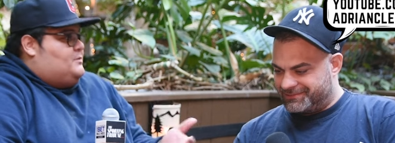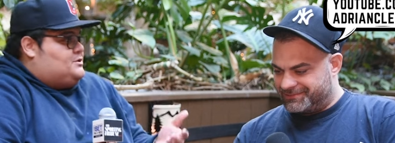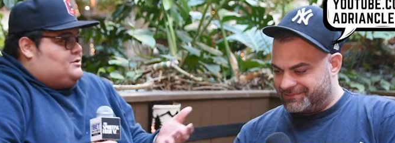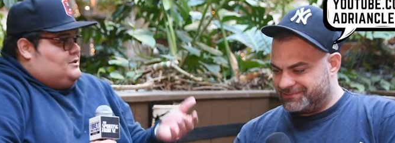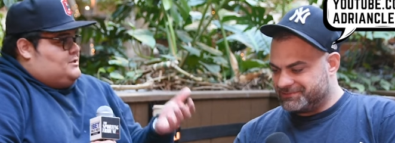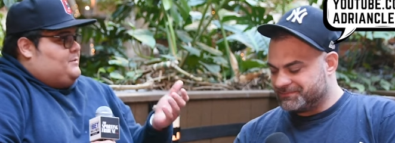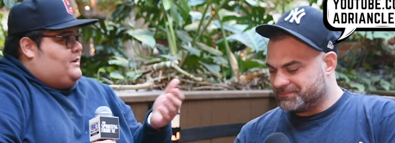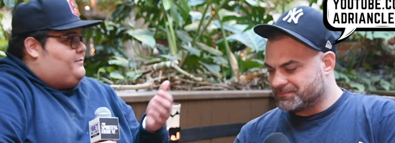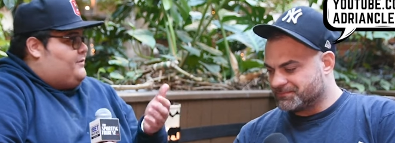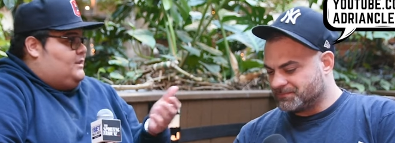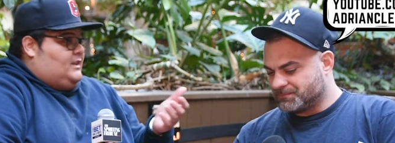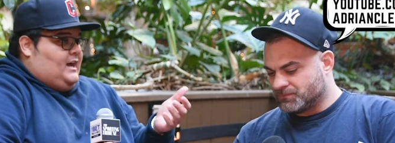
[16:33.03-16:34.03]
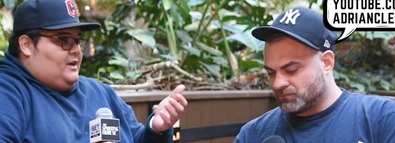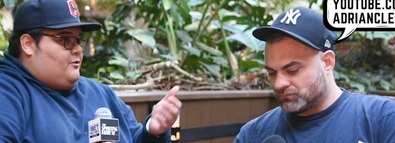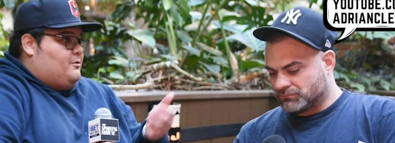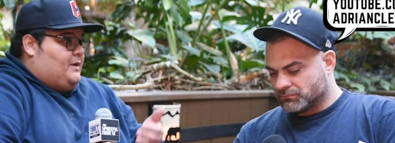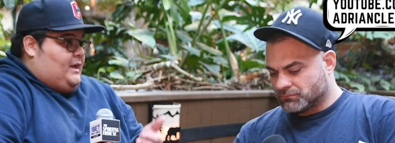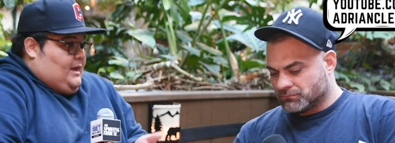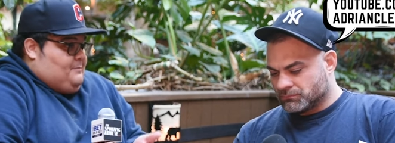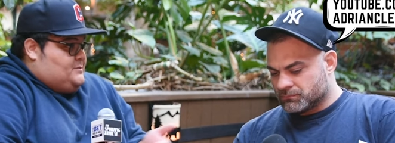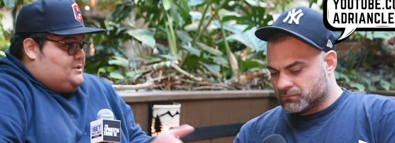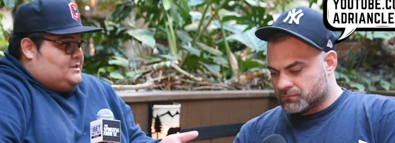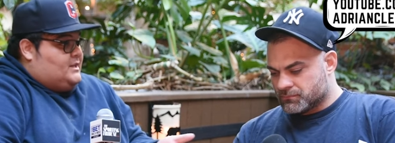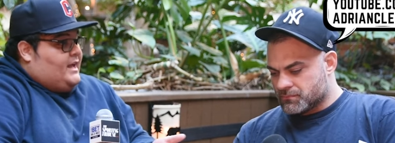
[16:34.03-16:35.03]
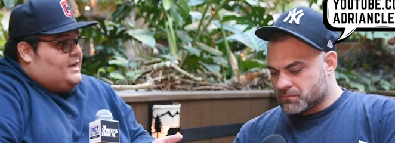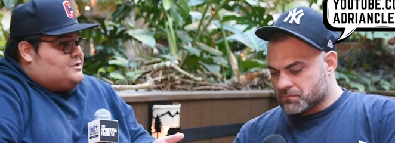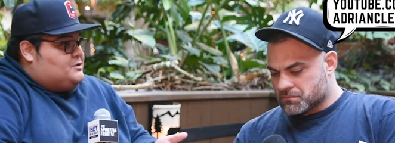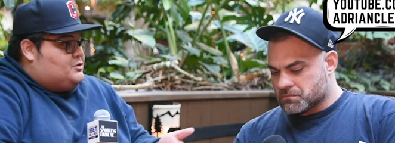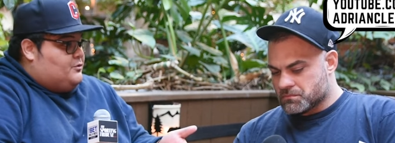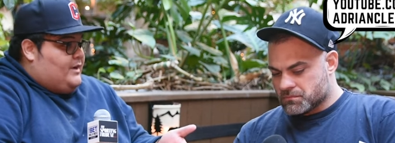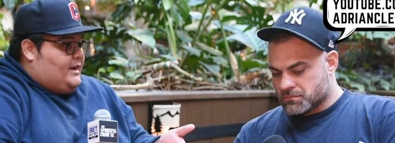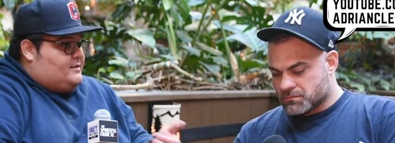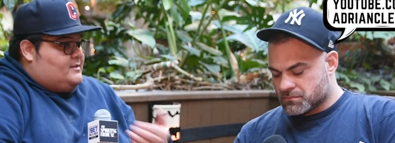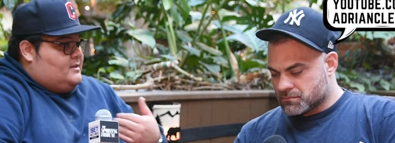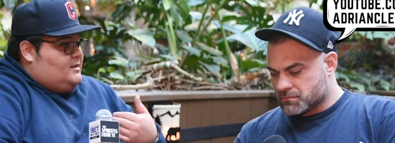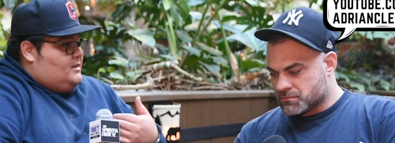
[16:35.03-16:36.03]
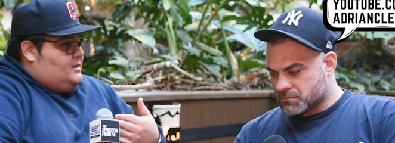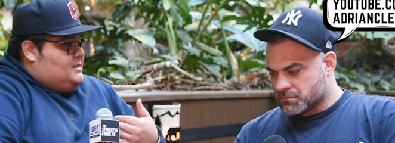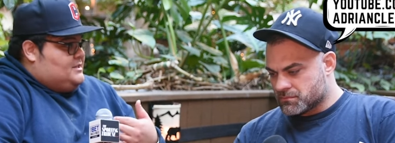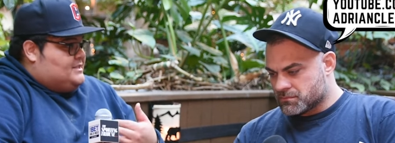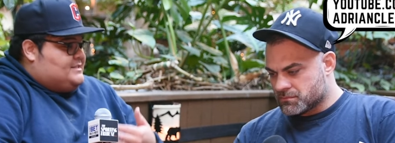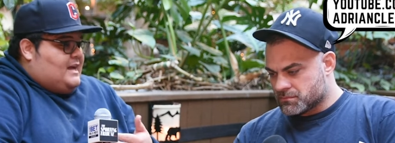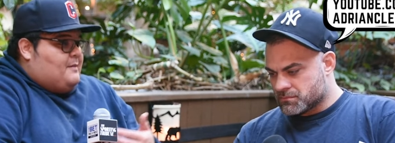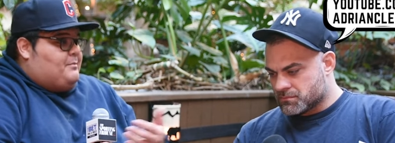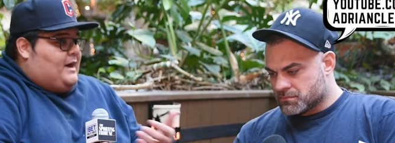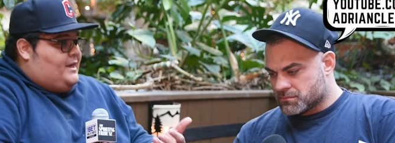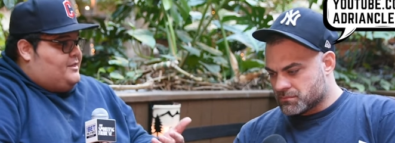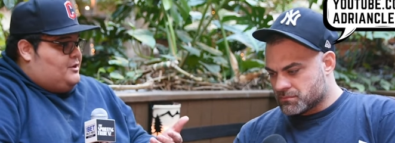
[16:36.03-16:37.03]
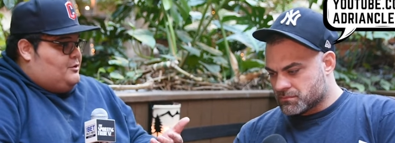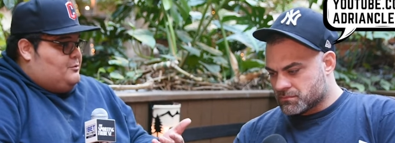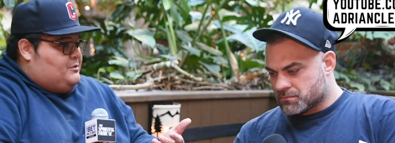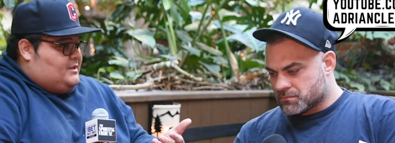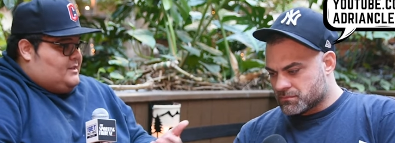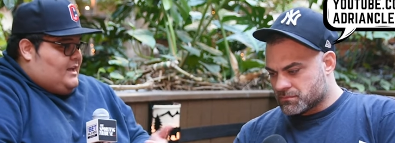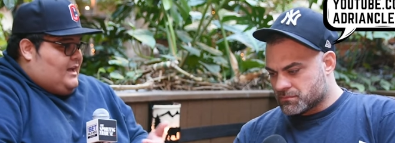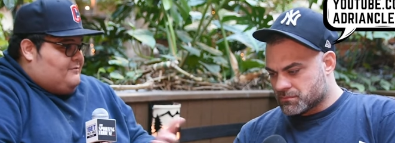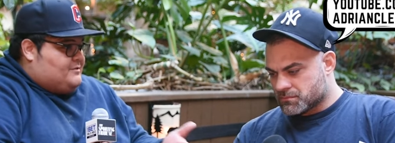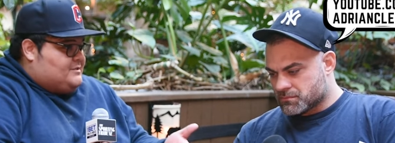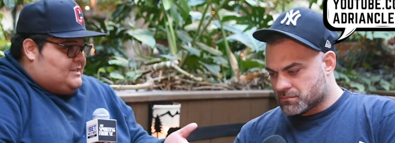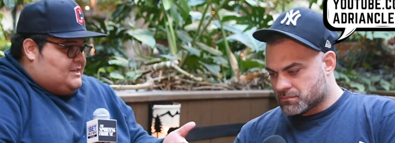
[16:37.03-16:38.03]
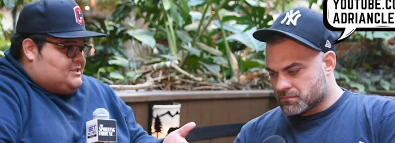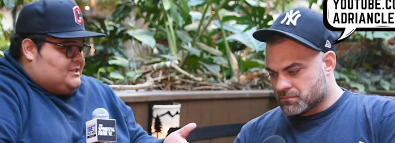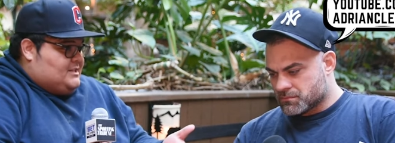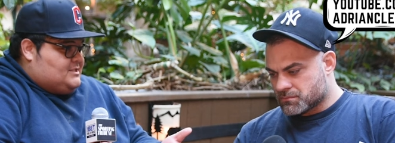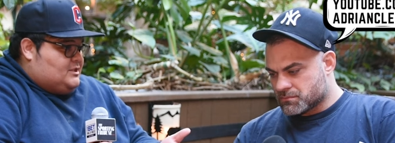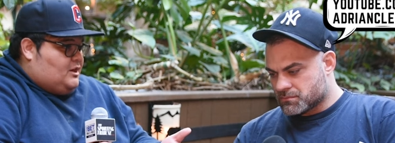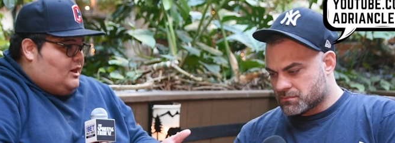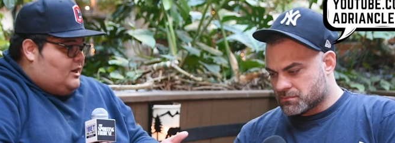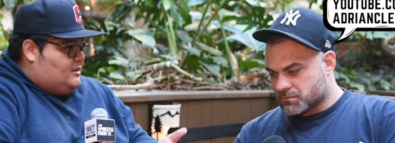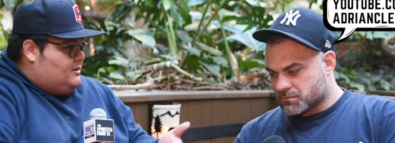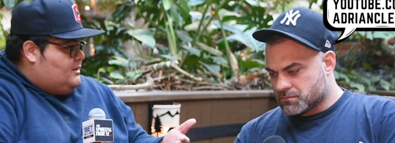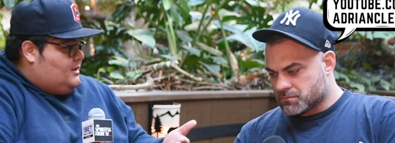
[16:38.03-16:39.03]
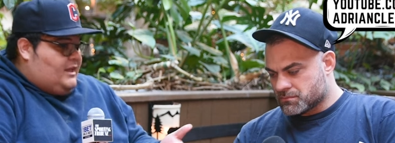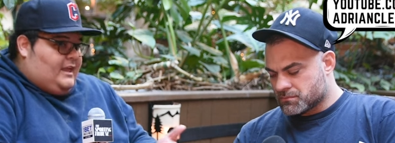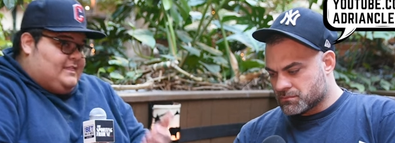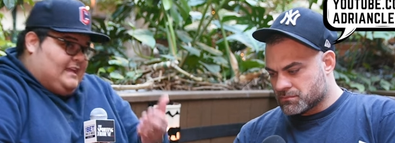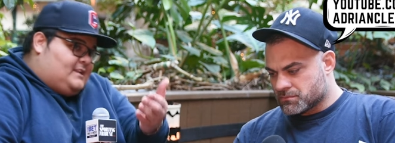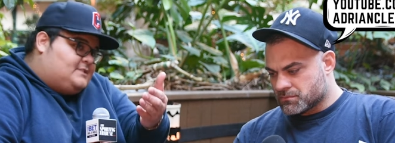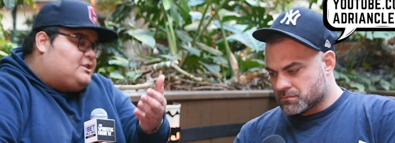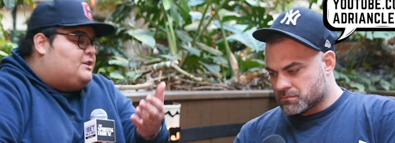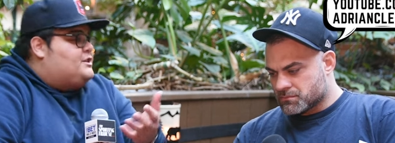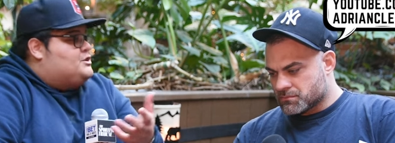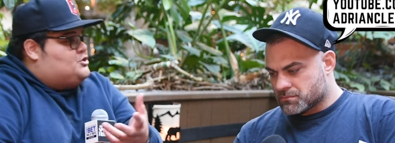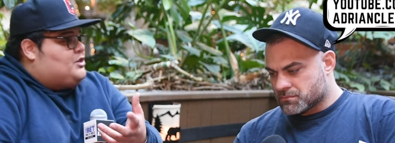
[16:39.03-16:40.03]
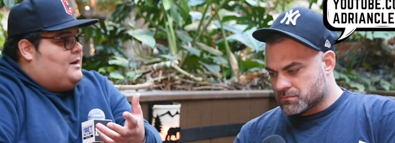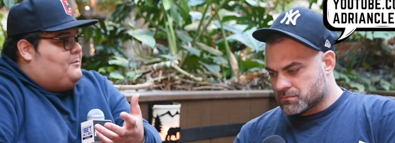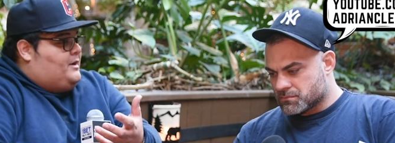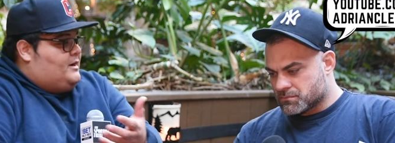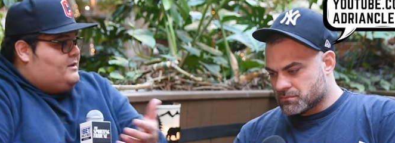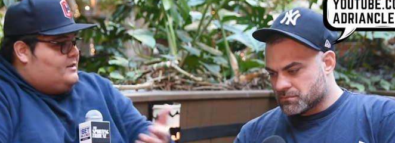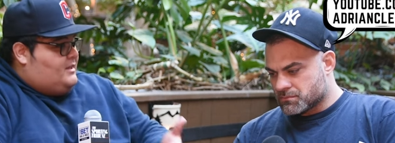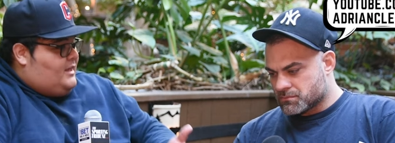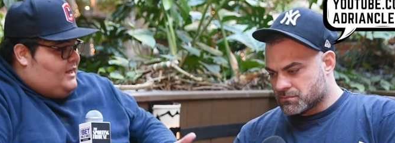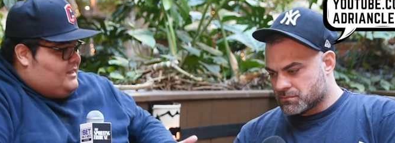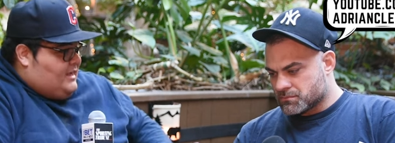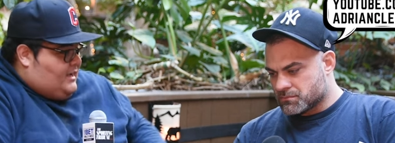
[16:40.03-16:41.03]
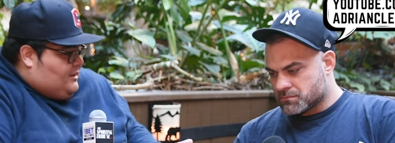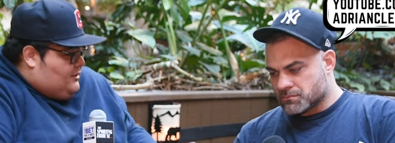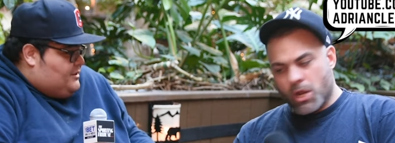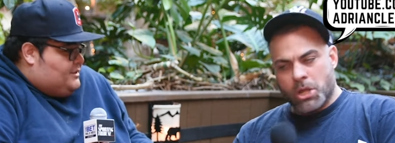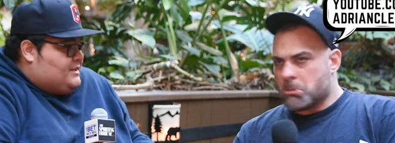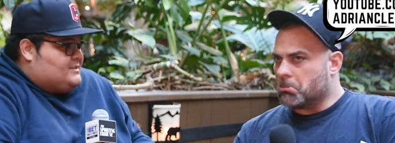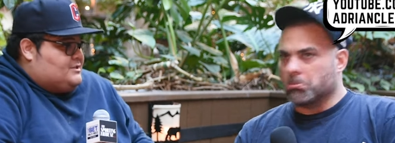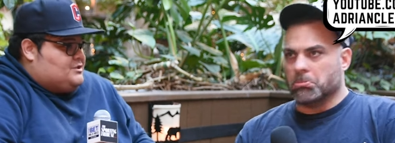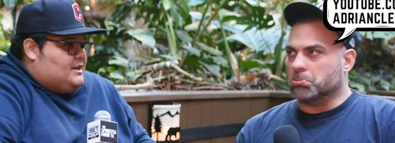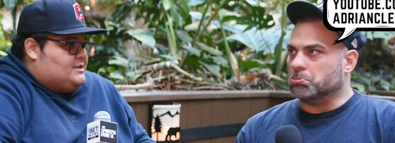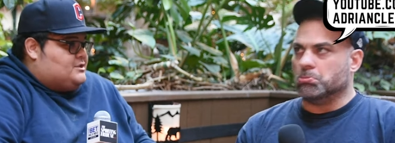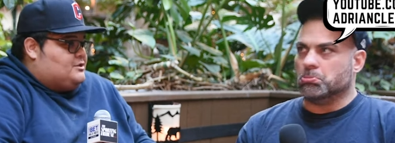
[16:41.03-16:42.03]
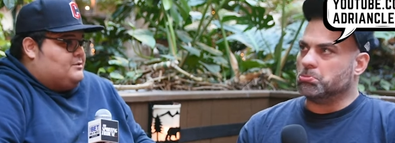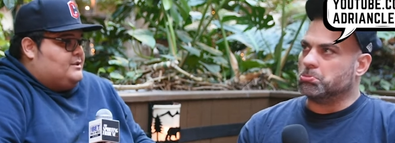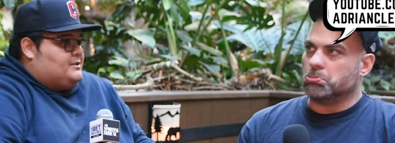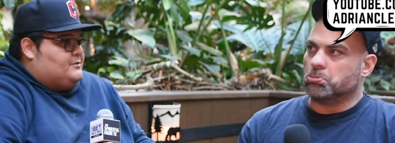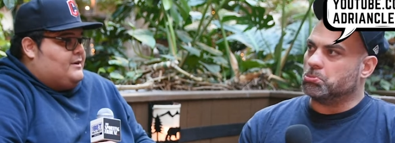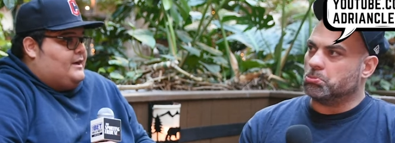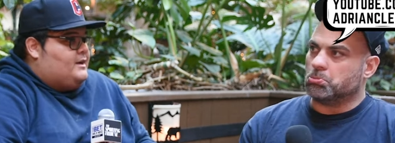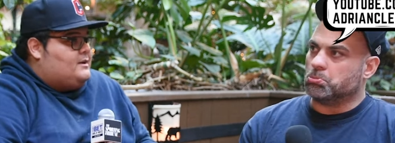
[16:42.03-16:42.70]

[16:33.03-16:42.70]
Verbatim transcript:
Speaker 1: want you to speak for the locker room. I, I'm just going to ask you direct. Does that bother you that the conversation isn't on, that it's on the drama and not on the things that you guys are doing in the ring?